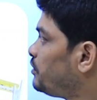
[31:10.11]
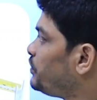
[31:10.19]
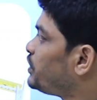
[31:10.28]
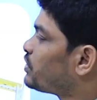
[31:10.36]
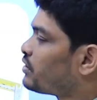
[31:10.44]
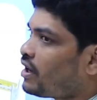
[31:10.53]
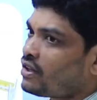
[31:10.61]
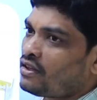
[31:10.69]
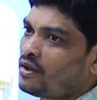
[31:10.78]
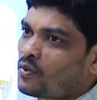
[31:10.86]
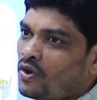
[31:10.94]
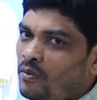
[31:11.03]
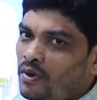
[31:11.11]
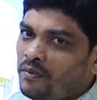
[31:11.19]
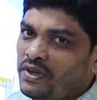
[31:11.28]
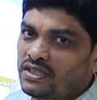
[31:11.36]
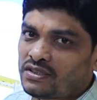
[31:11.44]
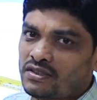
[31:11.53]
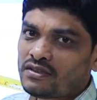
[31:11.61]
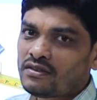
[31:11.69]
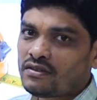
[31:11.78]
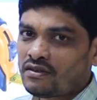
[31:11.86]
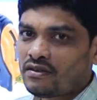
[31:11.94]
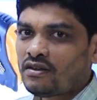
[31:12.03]
With cloth, the problem is
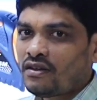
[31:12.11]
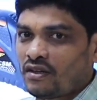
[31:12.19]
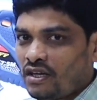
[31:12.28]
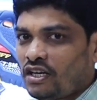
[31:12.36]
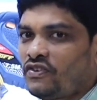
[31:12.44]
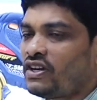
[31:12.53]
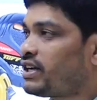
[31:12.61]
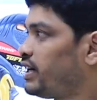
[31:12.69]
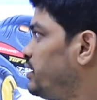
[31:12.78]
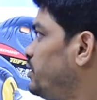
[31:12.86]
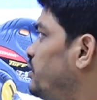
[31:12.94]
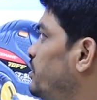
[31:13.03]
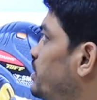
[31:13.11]
it will cut.